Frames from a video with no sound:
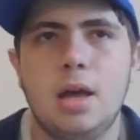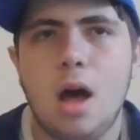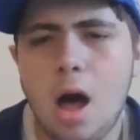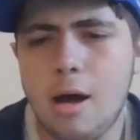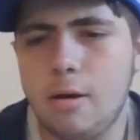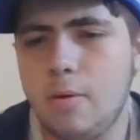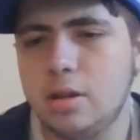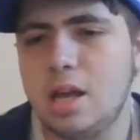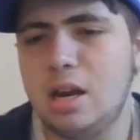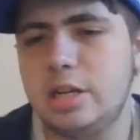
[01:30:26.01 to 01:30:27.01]
Oh,
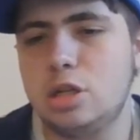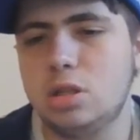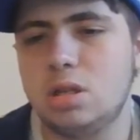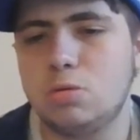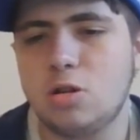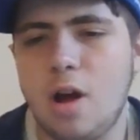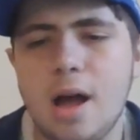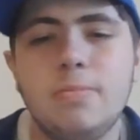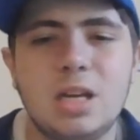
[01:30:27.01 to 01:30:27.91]
well, then he should subscribe,